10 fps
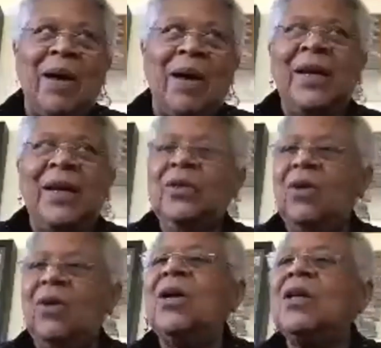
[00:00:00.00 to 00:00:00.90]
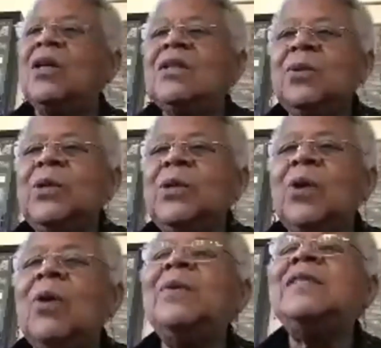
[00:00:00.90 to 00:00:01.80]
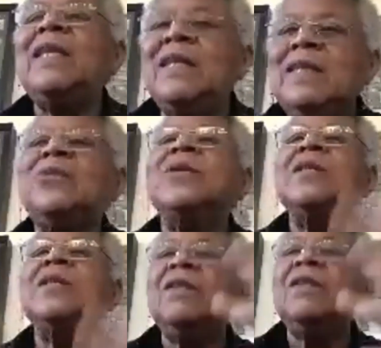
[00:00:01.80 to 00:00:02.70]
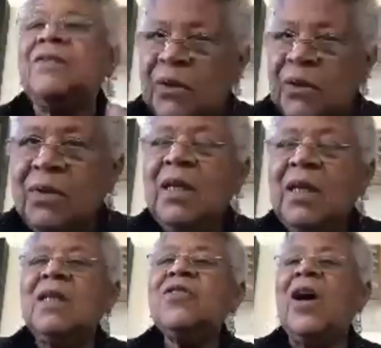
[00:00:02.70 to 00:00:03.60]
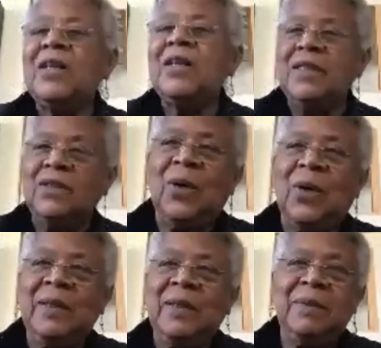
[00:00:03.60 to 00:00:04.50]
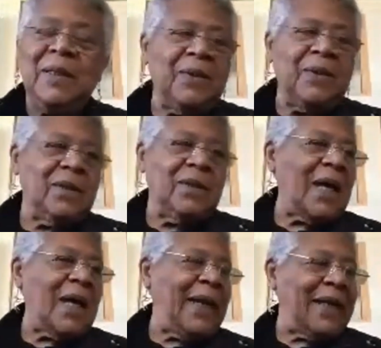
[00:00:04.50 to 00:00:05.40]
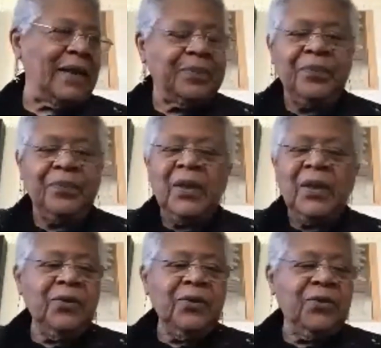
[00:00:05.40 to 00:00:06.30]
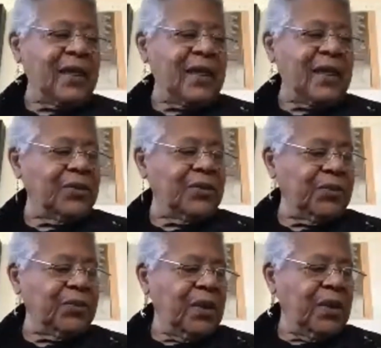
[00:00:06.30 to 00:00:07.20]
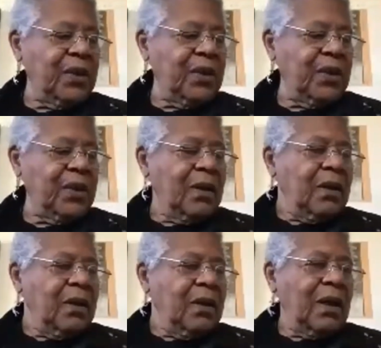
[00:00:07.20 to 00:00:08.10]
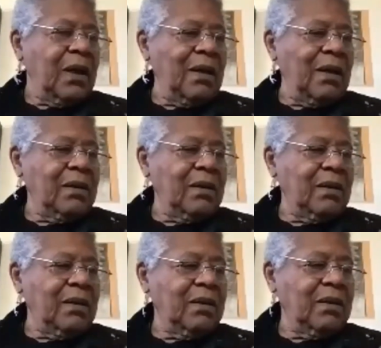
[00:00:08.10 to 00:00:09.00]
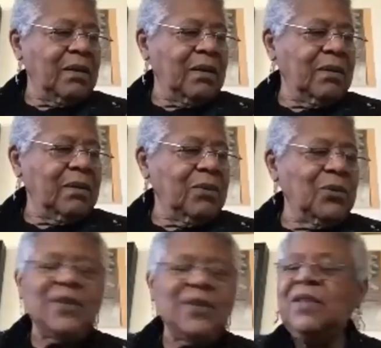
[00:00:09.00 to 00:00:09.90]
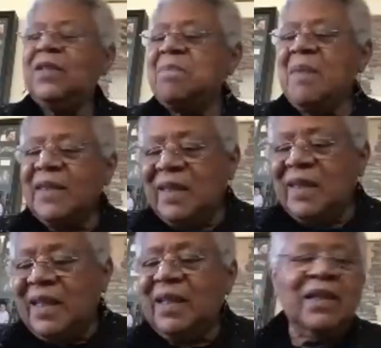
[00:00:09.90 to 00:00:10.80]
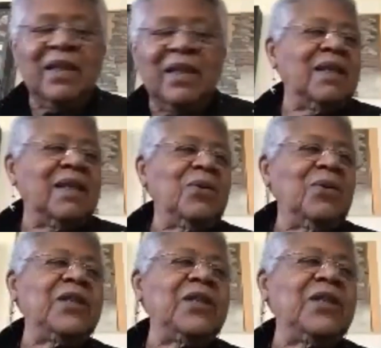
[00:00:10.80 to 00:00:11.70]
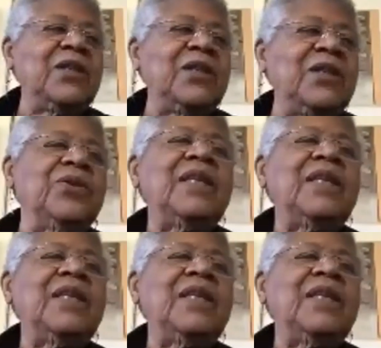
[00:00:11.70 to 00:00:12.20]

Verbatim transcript: So we were always answering the phone, talking to white people. I had a great aunt who. Uh, was a domestic. We knew the kids that